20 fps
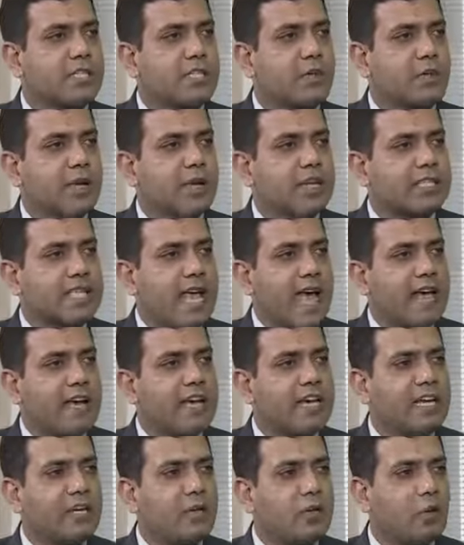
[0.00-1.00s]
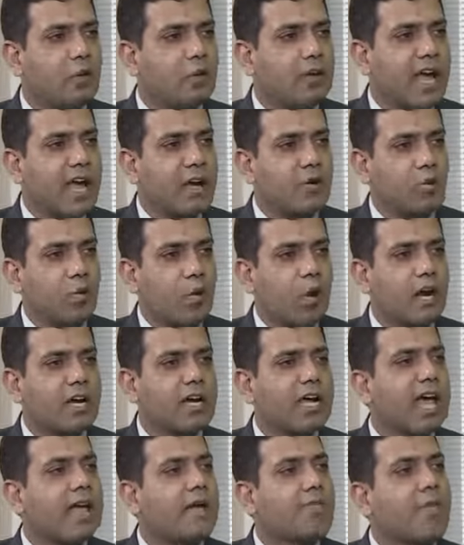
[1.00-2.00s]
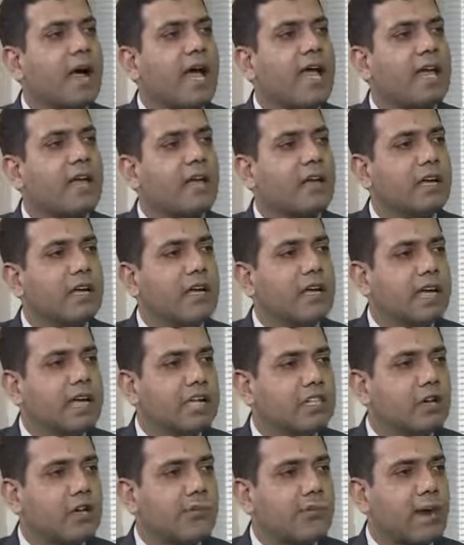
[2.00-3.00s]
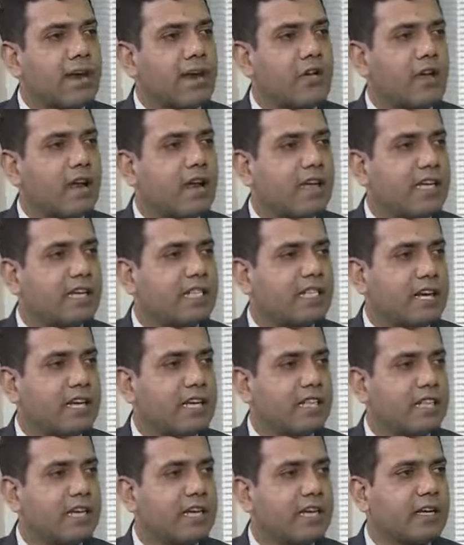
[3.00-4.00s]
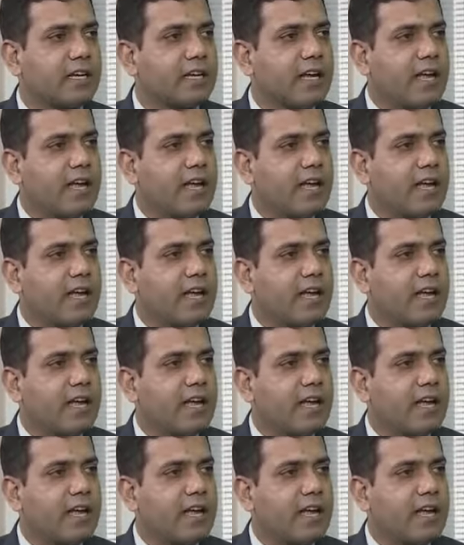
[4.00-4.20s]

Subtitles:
you exactly know at what time each of my truck is reaching,